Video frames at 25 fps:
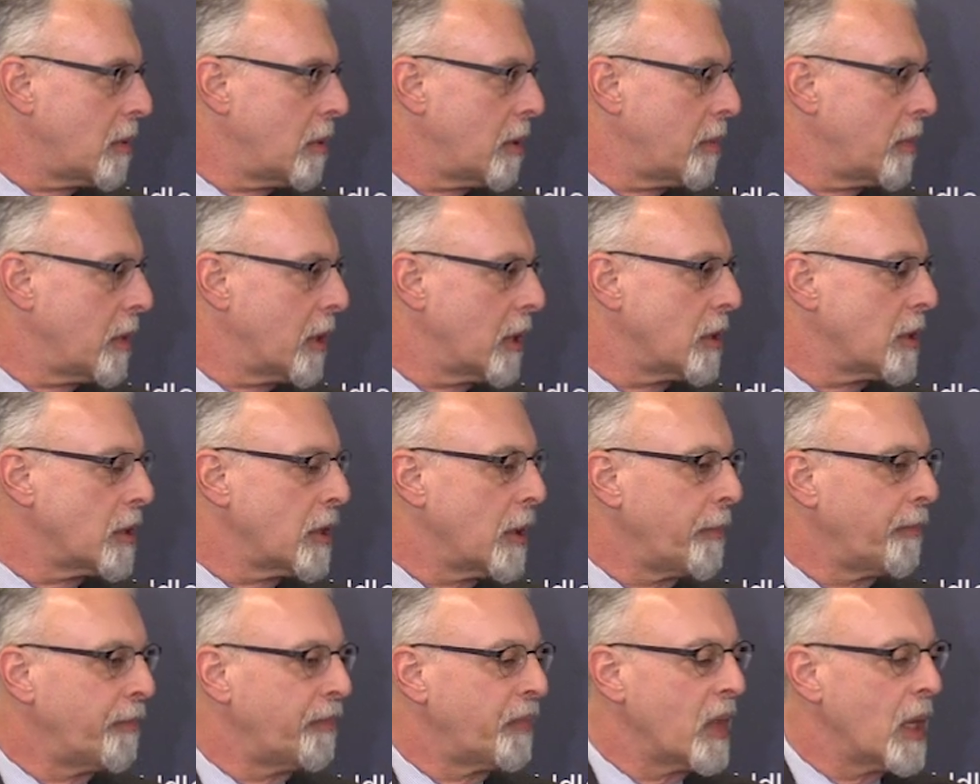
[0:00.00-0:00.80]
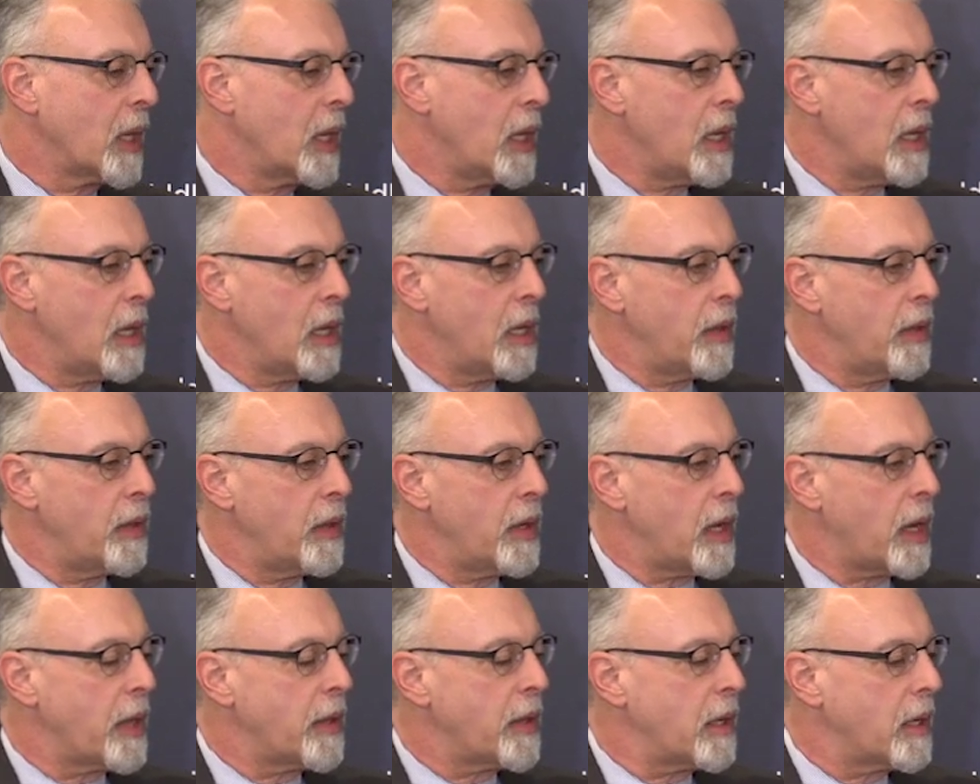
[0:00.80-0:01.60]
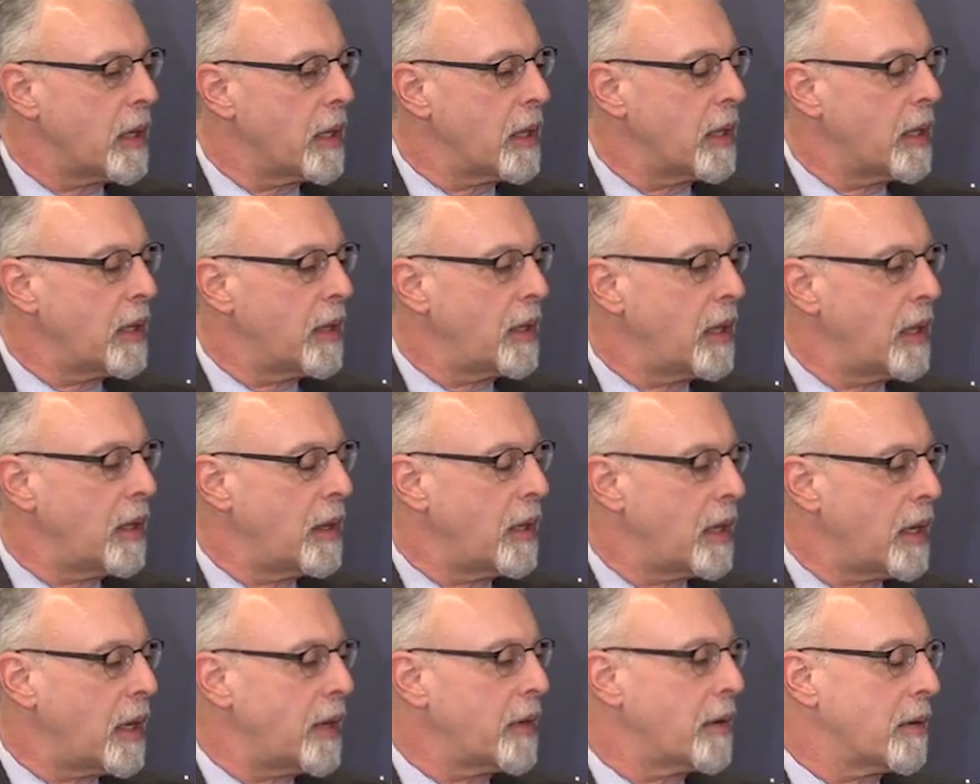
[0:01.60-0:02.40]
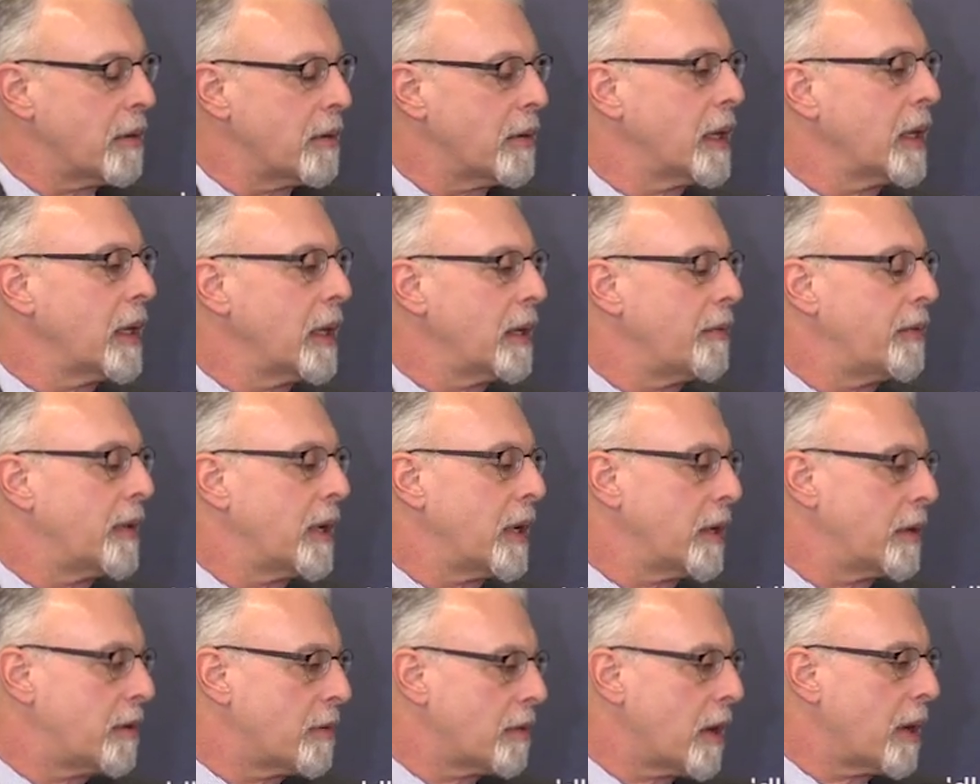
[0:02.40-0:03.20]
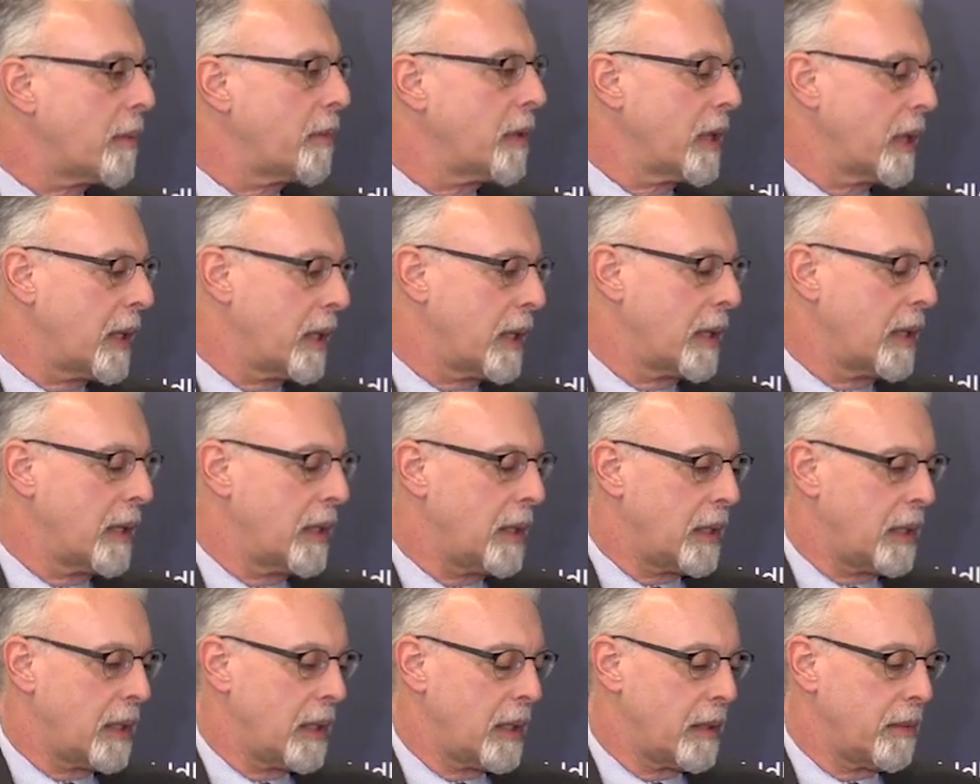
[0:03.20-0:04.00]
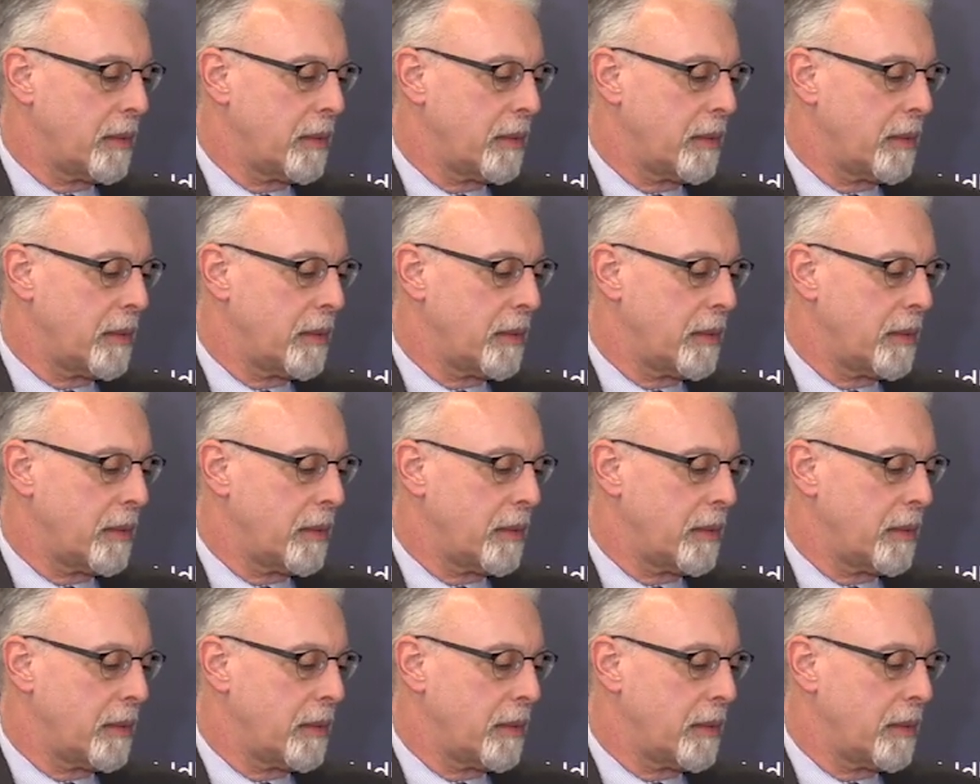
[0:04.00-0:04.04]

to emerge. The other really very troubling